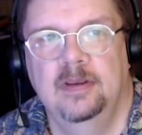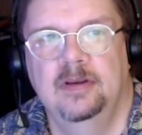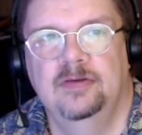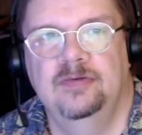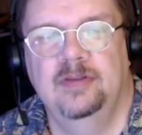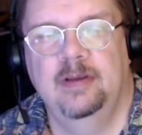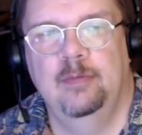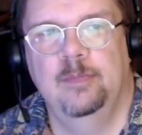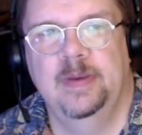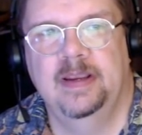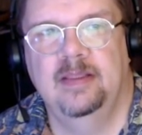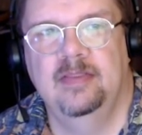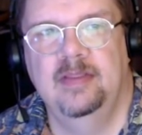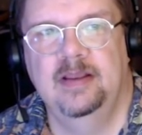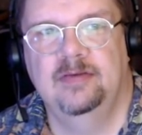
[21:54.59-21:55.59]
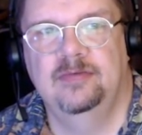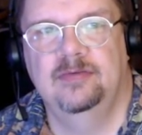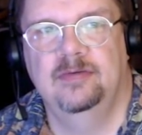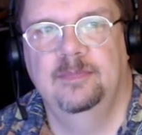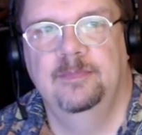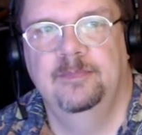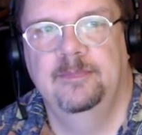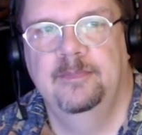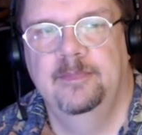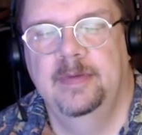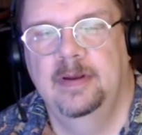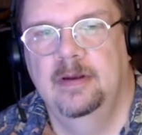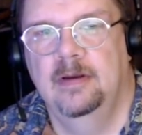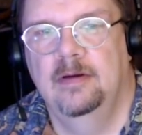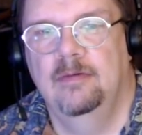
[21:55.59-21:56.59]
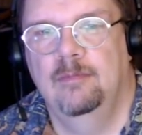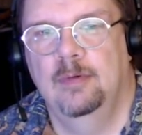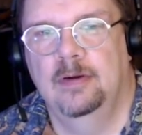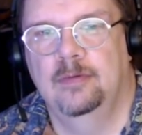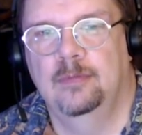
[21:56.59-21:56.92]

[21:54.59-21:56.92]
So that would make this 1